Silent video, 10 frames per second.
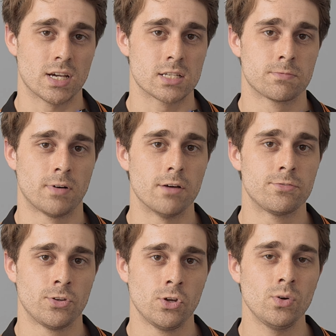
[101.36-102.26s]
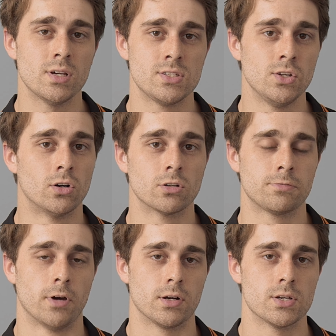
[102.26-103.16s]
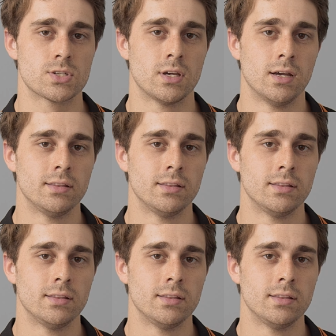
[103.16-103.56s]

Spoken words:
S5II is the autofocus.